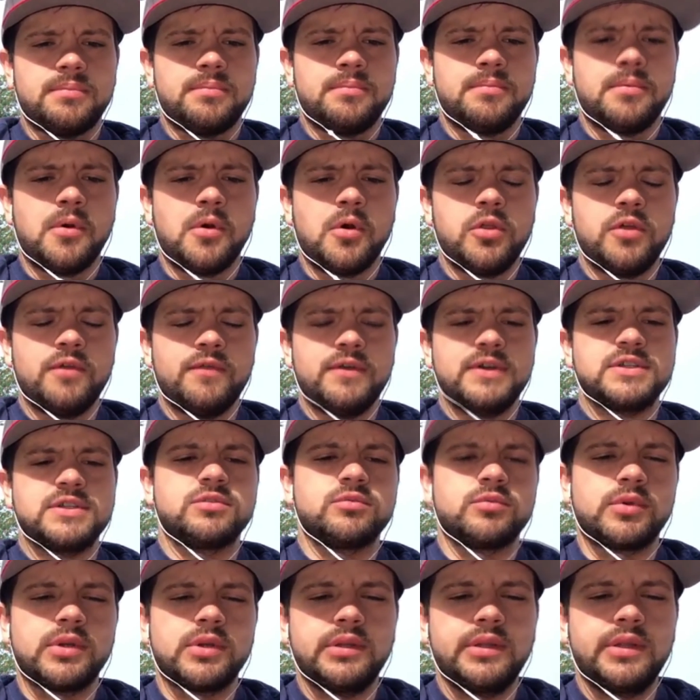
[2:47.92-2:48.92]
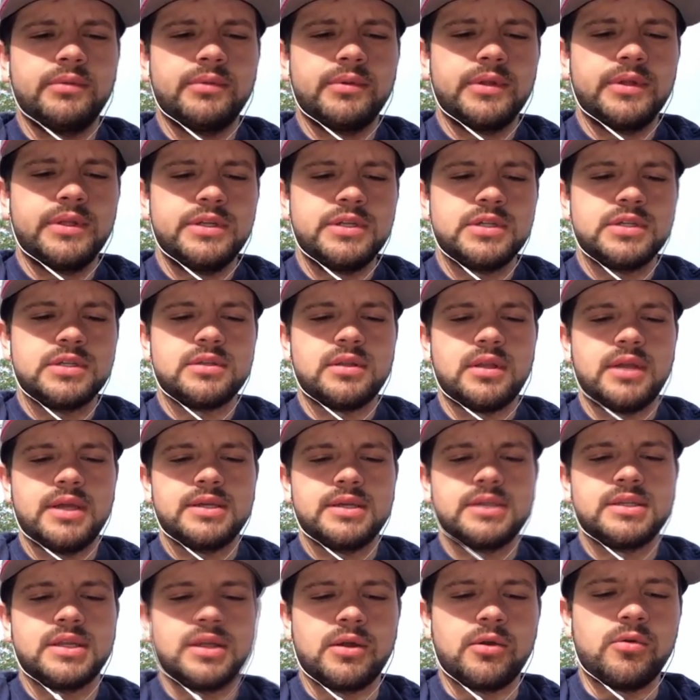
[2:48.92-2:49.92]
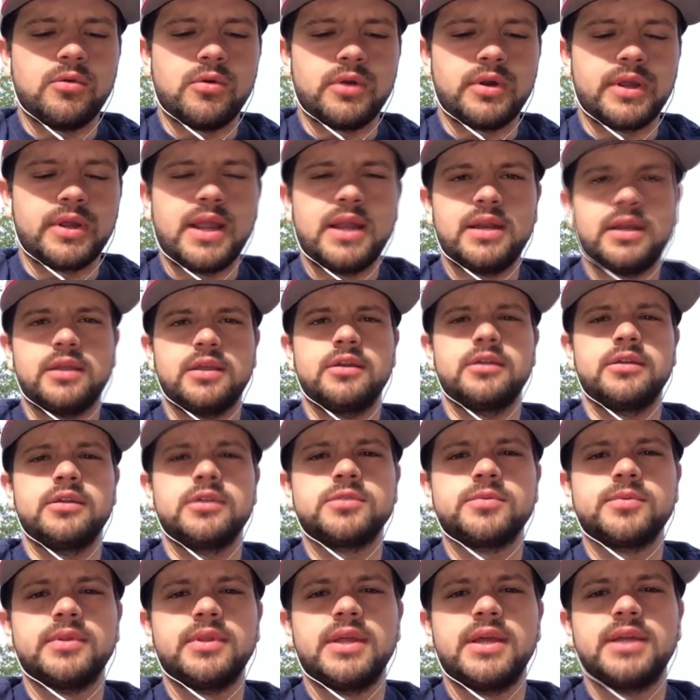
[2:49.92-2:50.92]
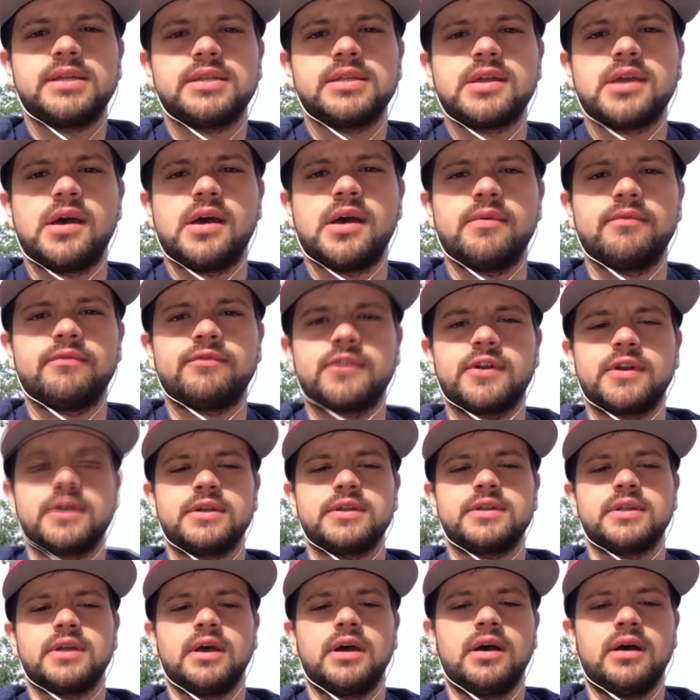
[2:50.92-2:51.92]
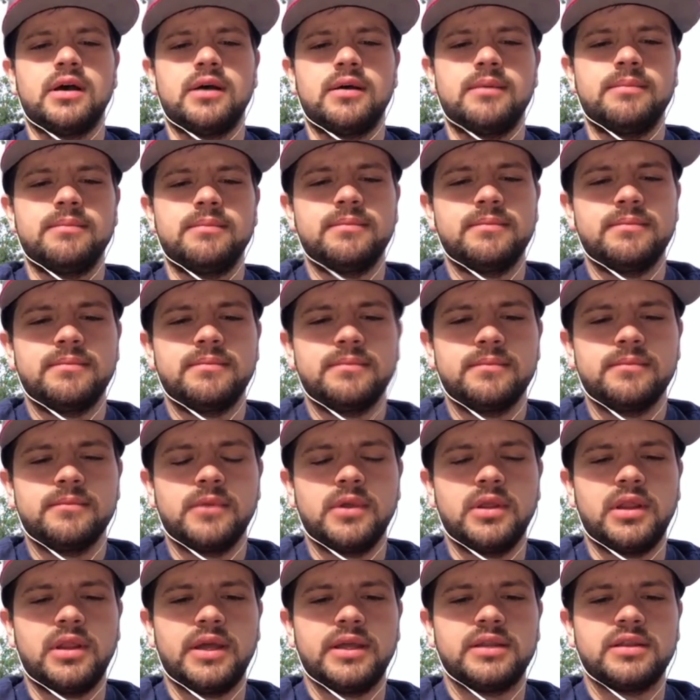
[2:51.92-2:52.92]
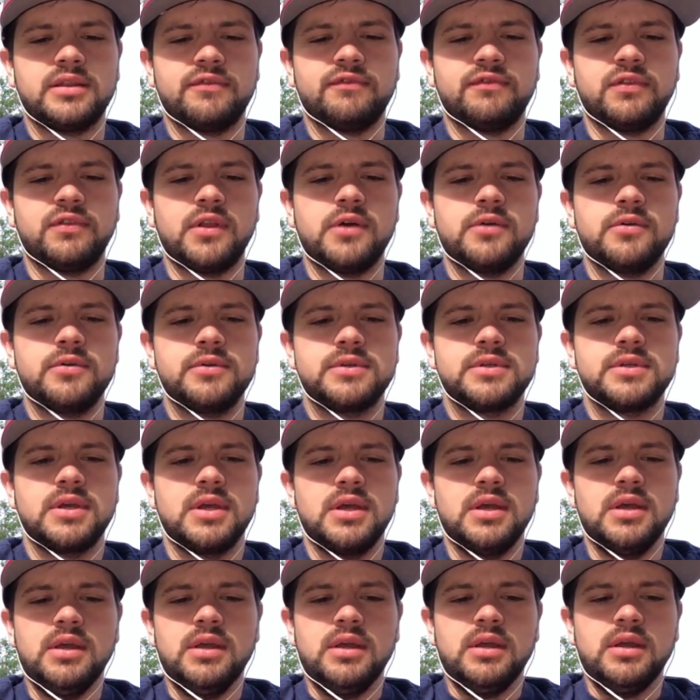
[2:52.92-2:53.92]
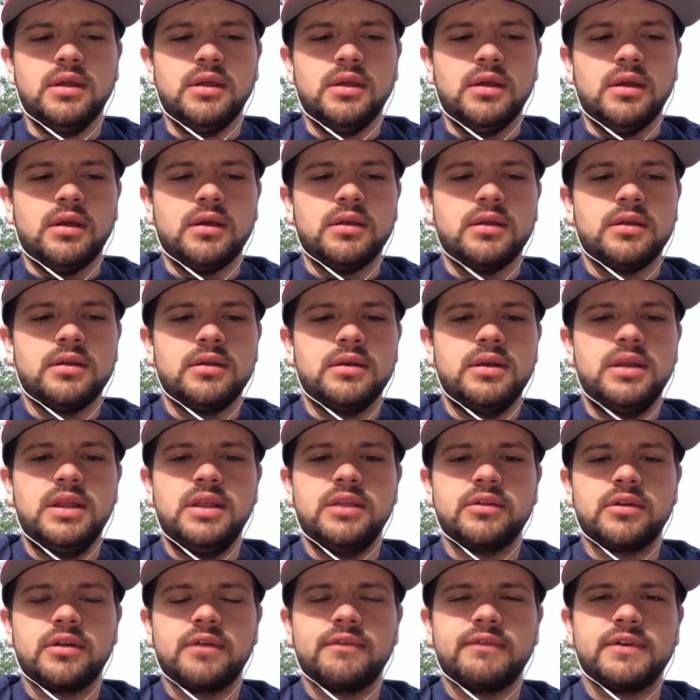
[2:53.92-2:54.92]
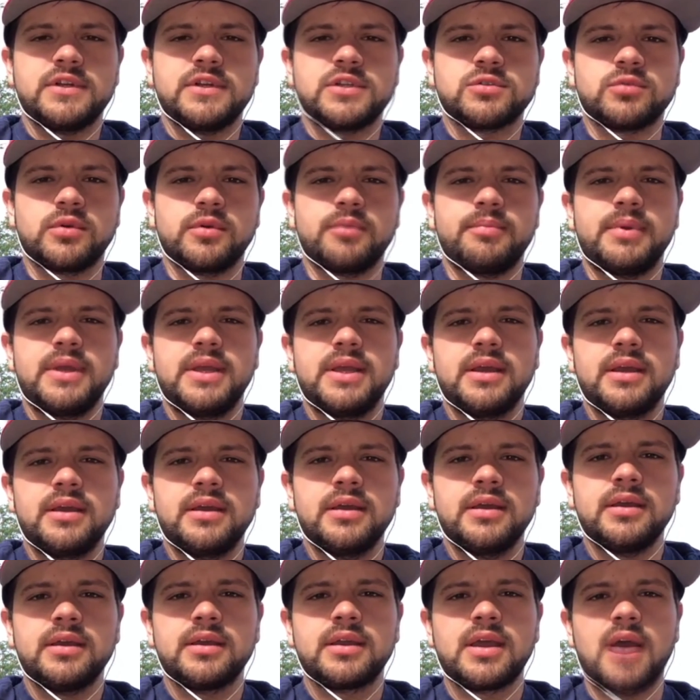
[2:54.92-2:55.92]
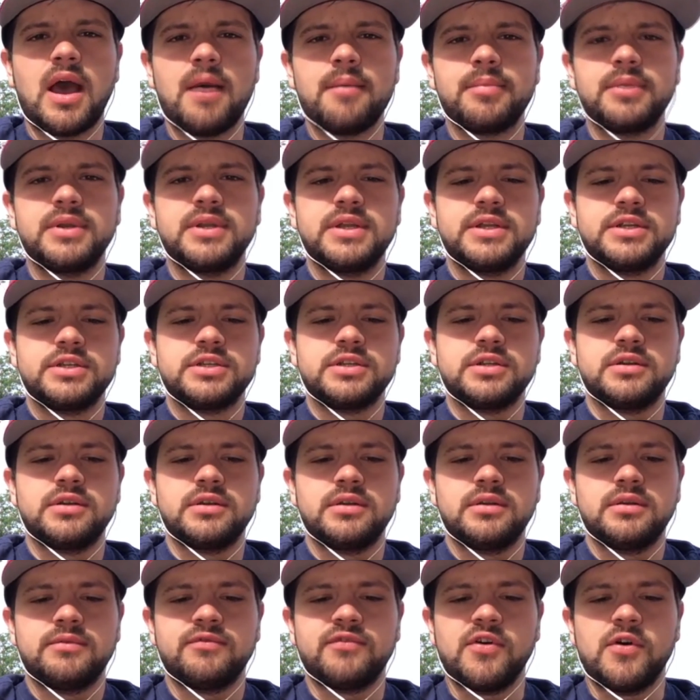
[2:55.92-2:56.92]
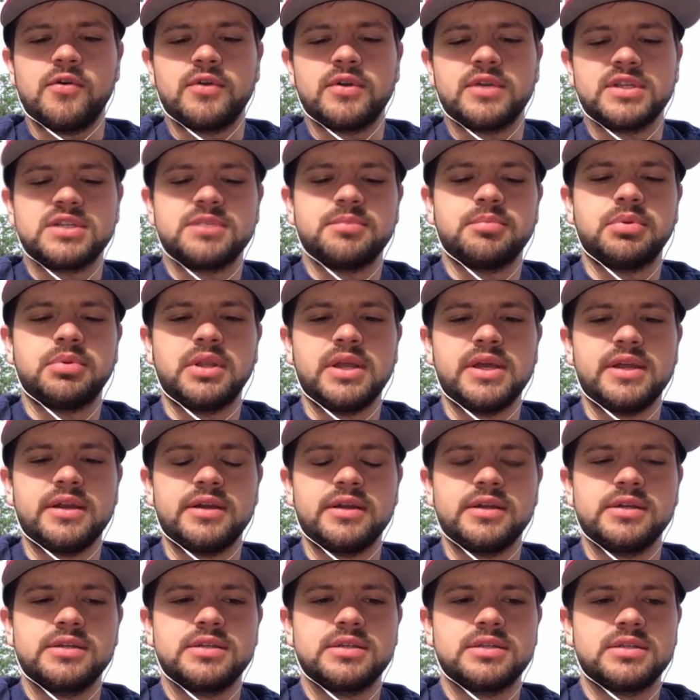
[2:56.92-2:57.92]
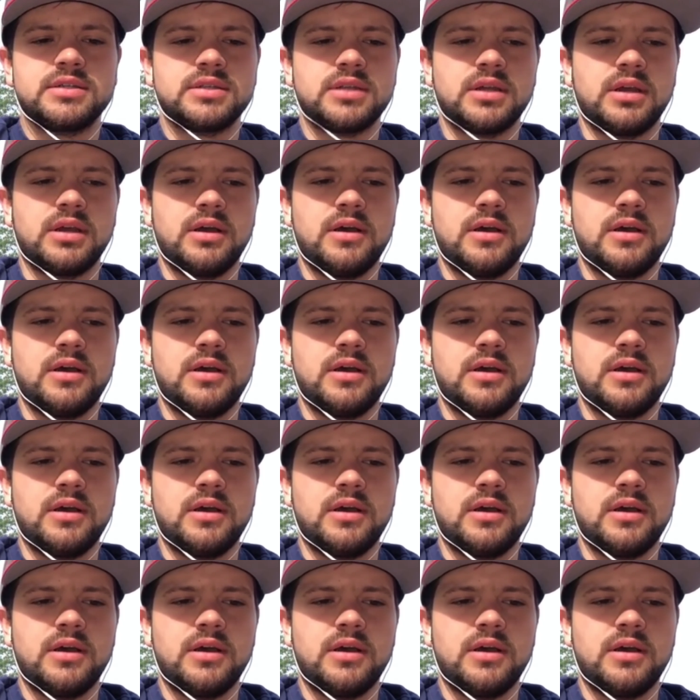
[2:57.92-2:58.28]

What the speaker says: both of us really just liked organic yo-yos. We liked comfort. We liked the float. Neither of us were big competition focused players.